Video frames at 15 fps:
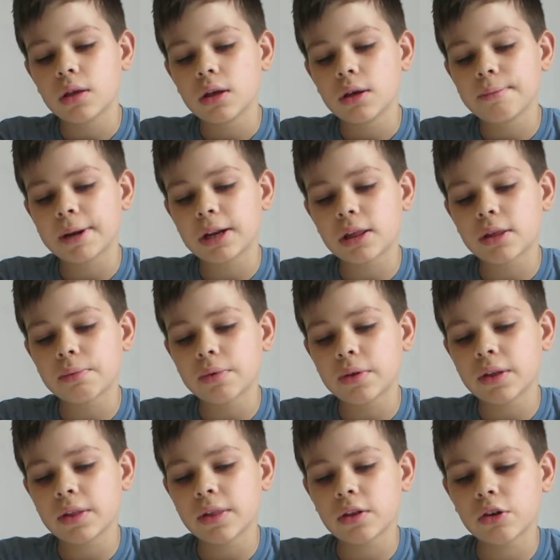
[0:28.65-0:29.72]
But it's
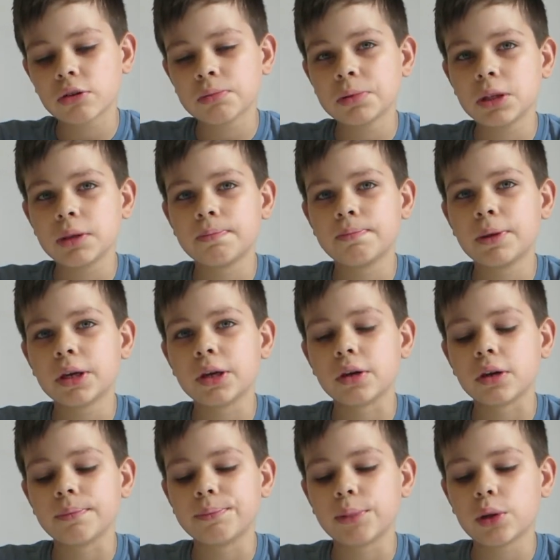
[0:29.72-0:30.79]
considerably bigger
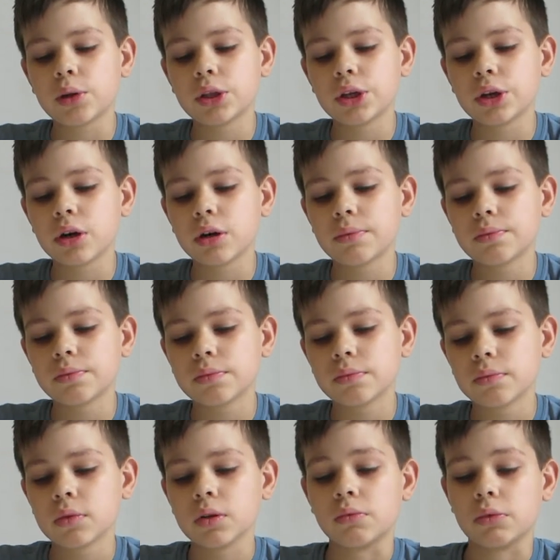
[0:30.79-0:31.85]
and bulkier.
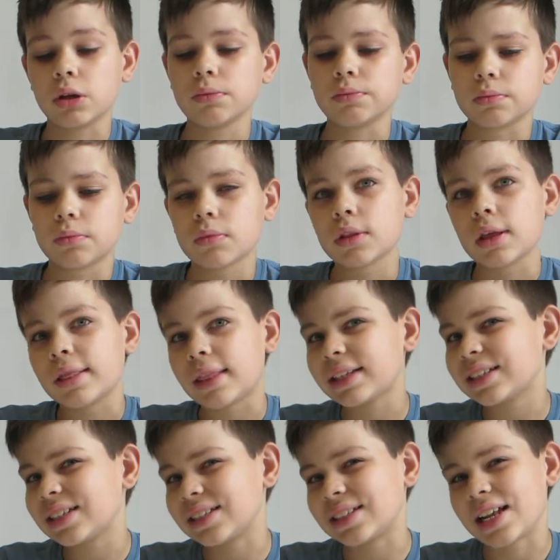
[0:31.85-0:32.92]
Well, that's
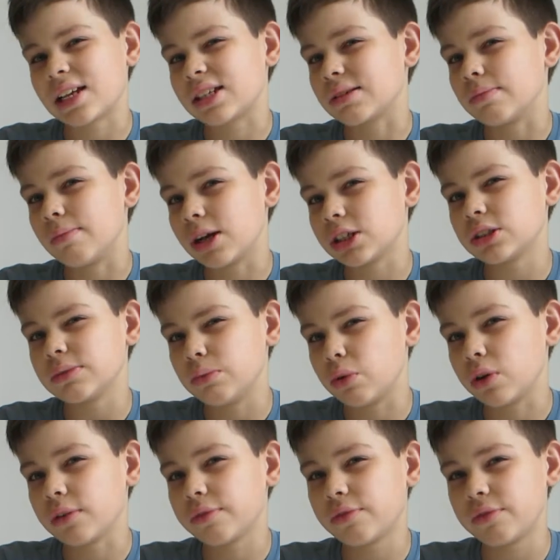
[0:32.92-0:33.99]
because it has much
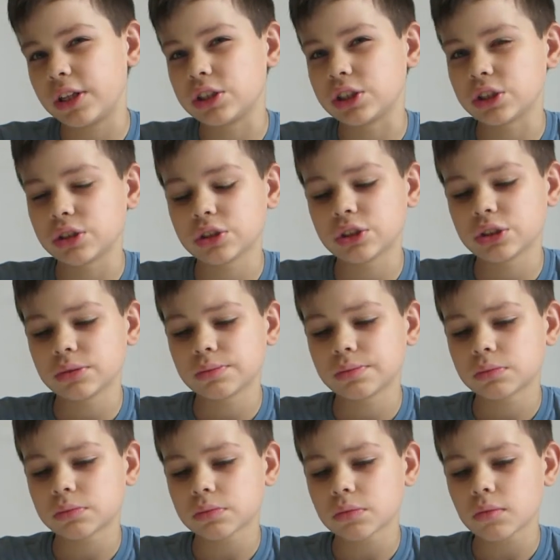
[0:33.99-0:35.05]
more features.
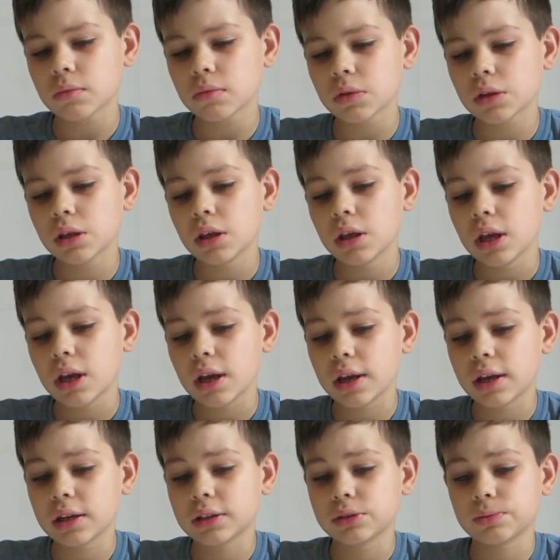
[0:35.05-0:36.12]

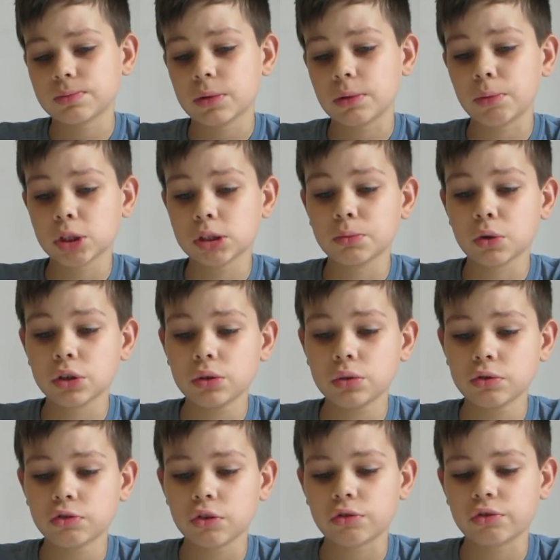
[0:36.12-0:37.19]
And a much more
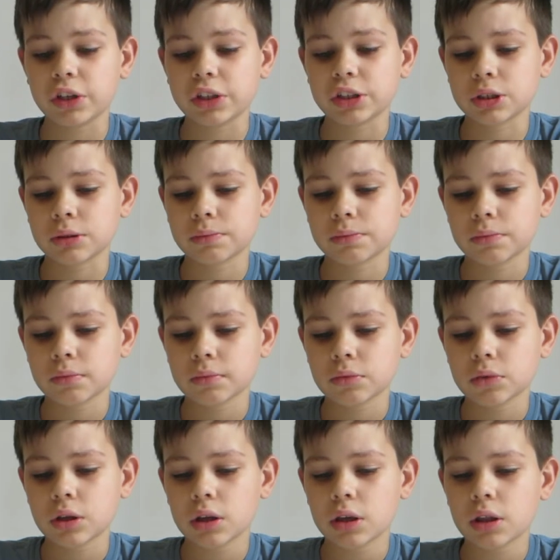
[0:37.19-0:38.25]
useful feature.
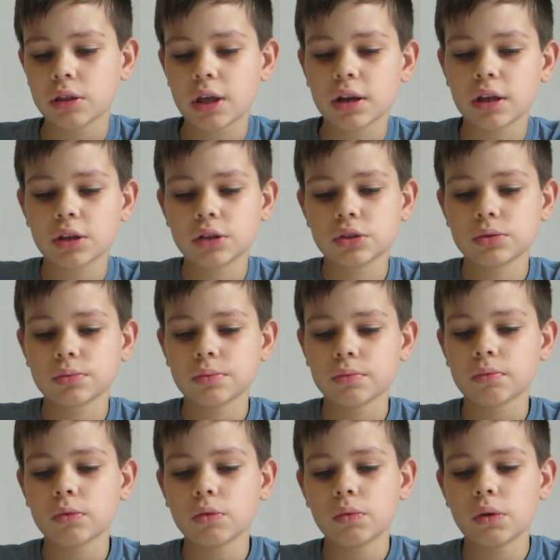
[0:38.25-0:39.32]
That is,
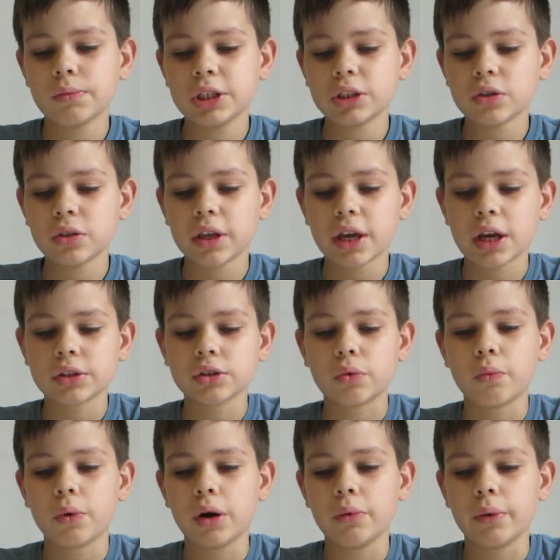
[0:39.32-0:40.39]
when we turn the axle
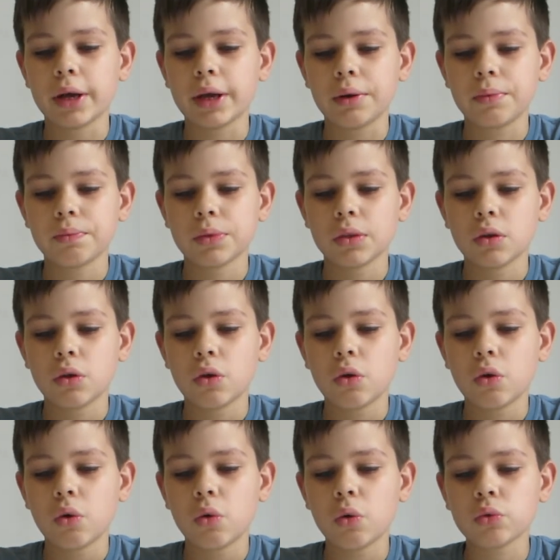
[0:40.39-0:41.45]
one way,
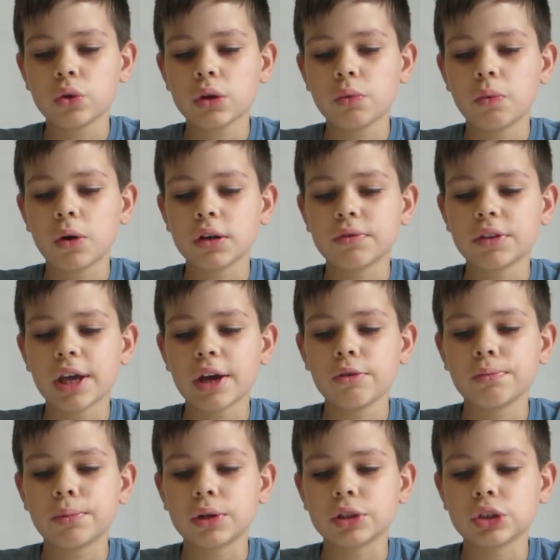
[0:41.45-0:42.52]
only one of the
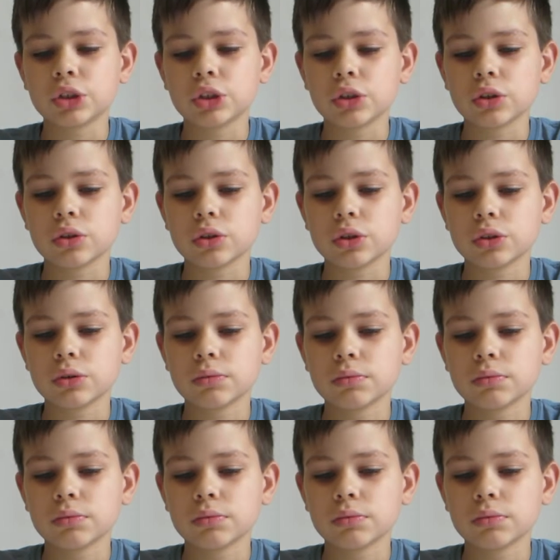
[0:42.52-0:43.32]
outputs turns.